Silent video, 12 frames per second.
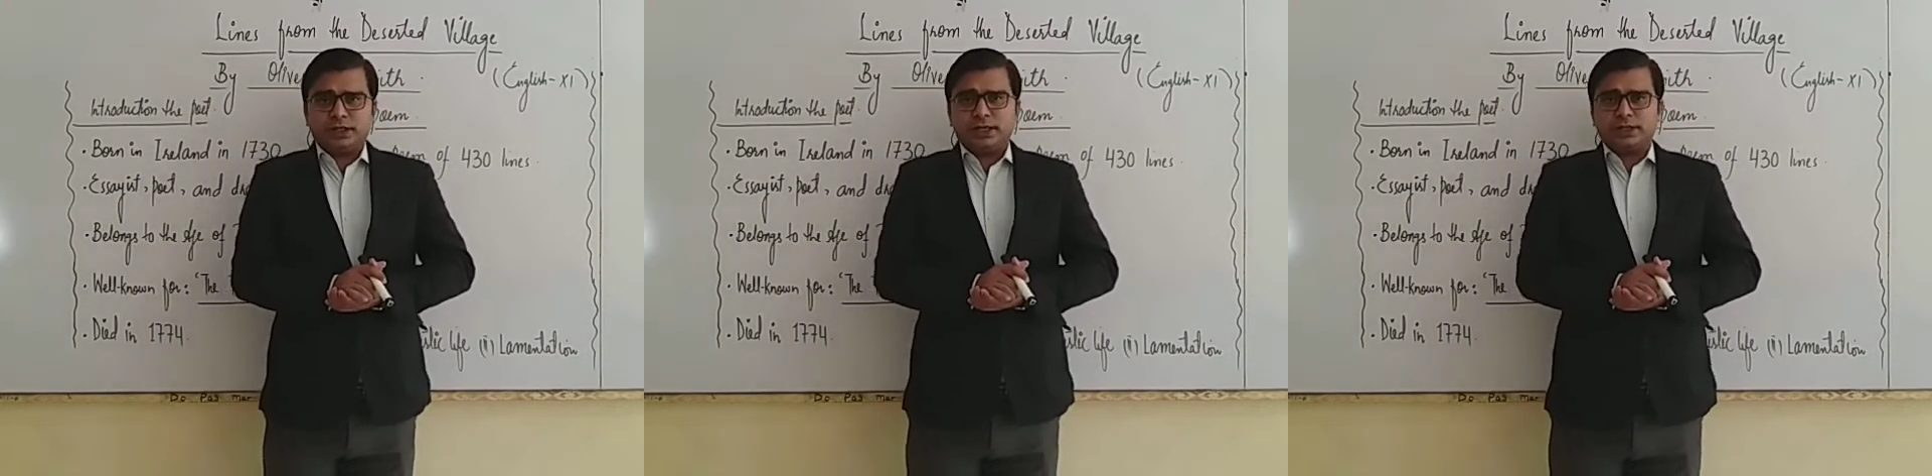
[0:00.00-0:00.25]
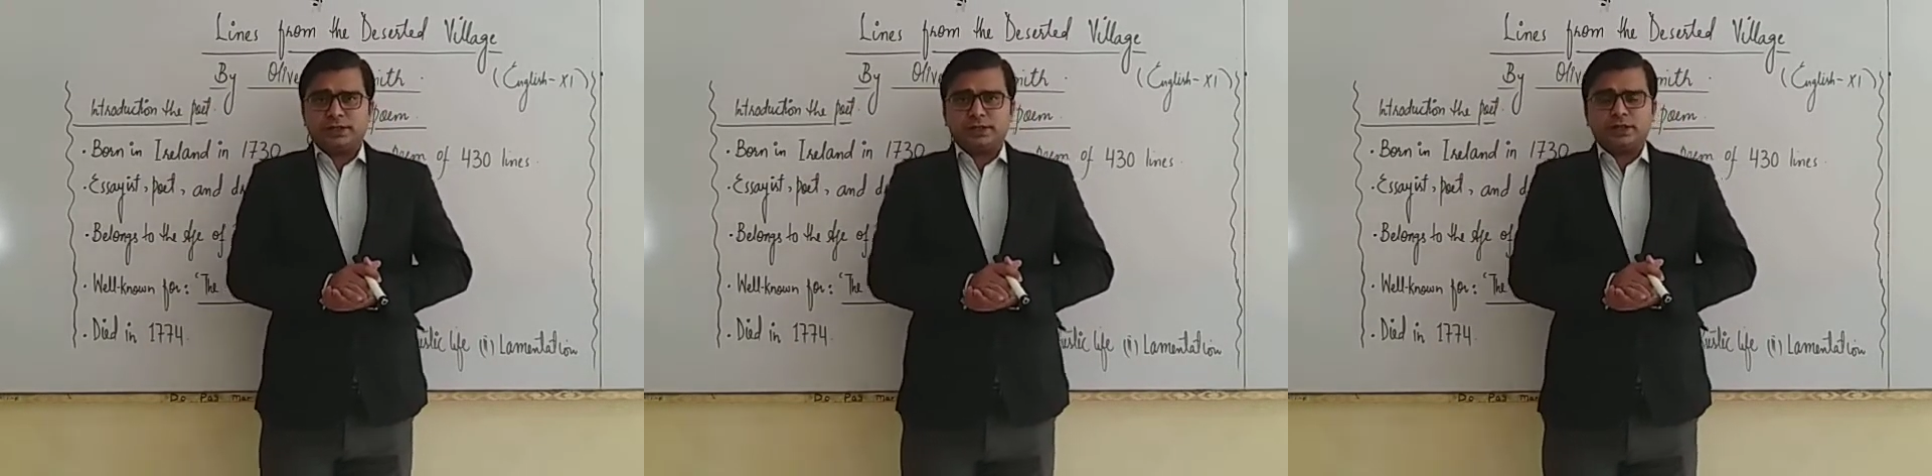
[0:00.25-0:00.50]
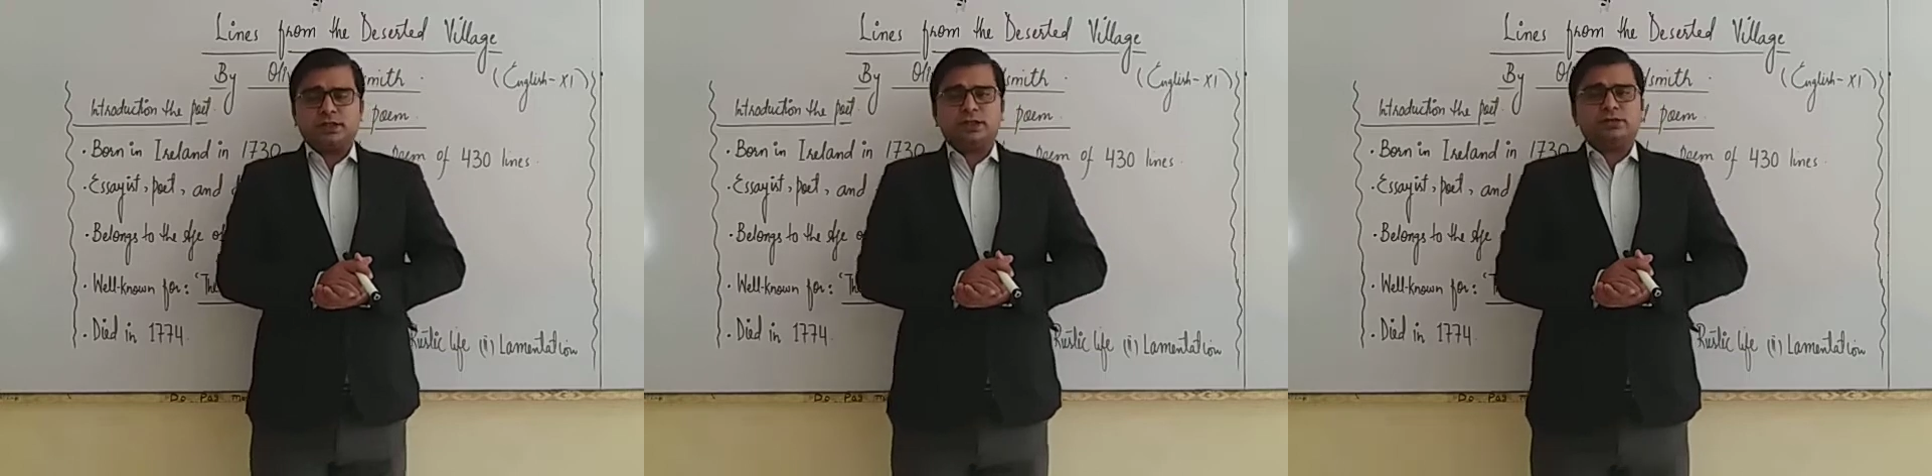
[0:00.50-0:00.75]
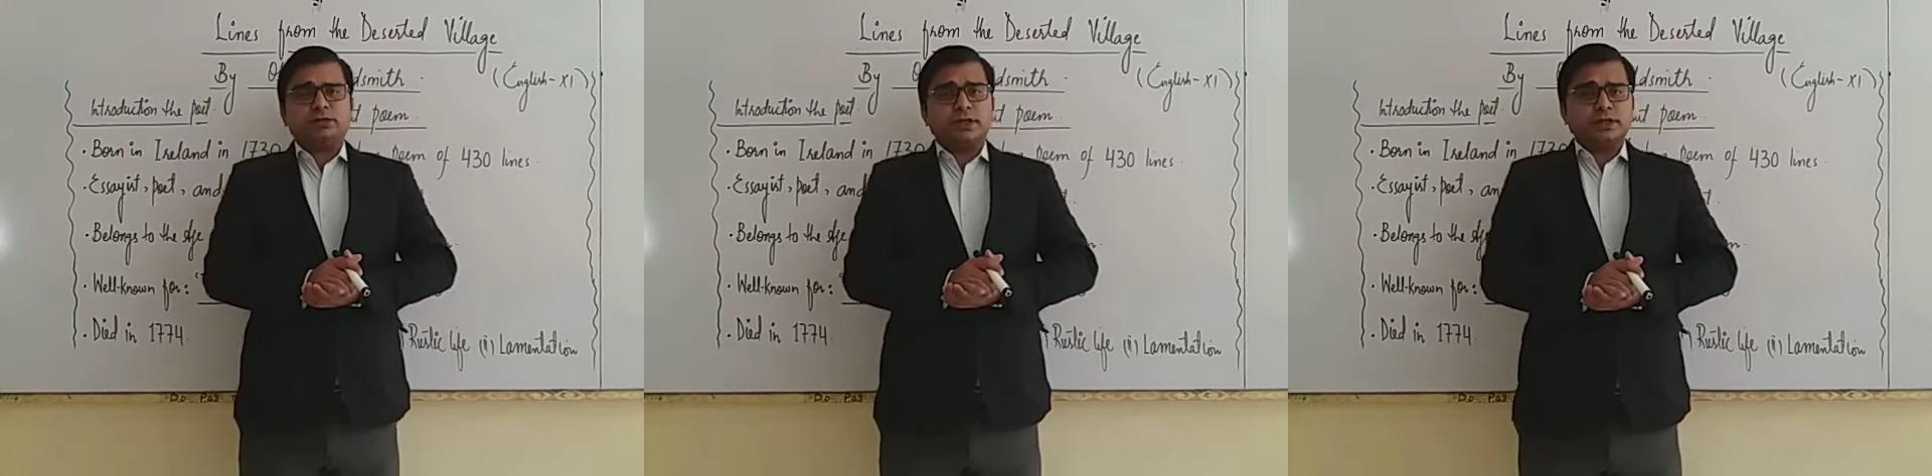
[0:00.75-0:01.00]
classes in
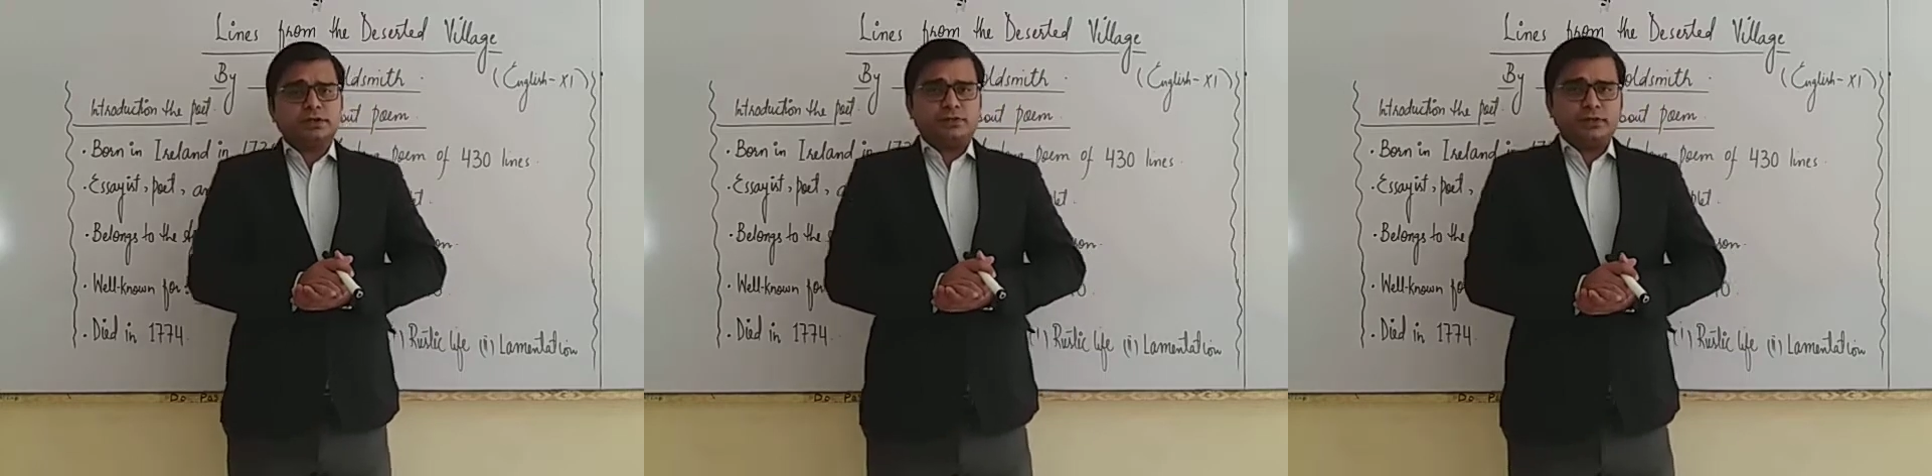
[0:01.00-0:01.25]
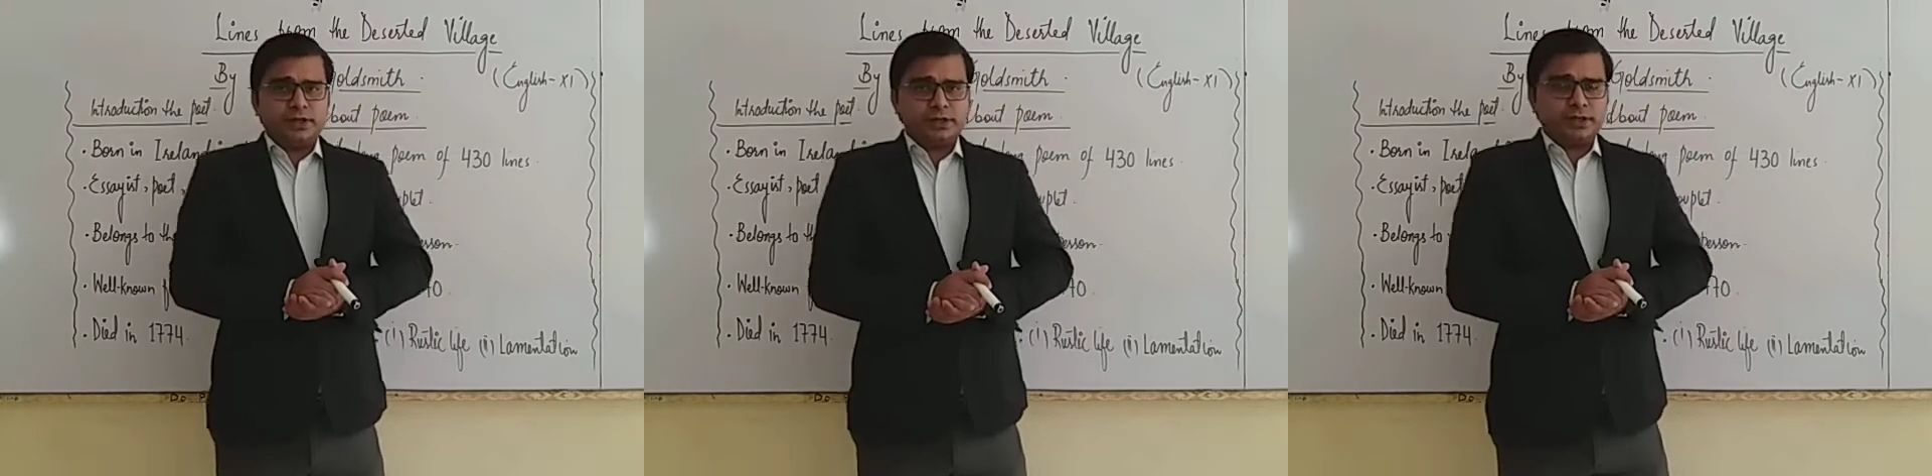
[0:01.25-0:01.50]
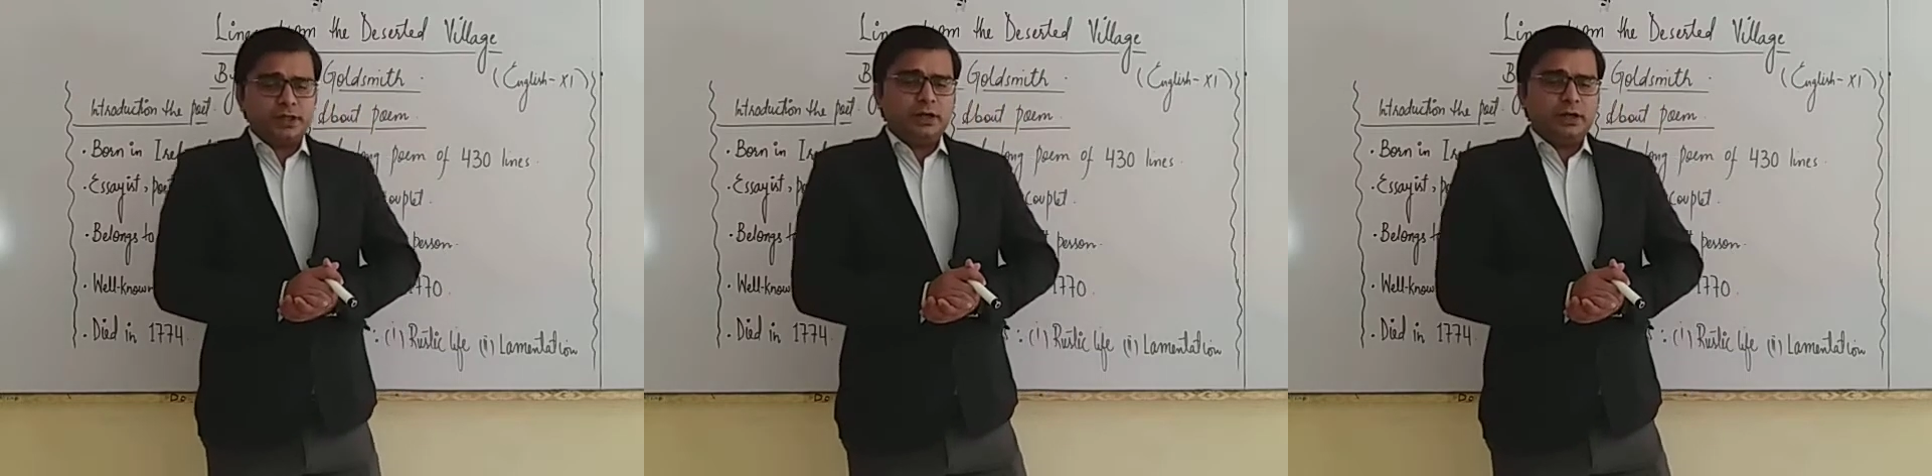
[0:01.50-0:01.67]
the first phase,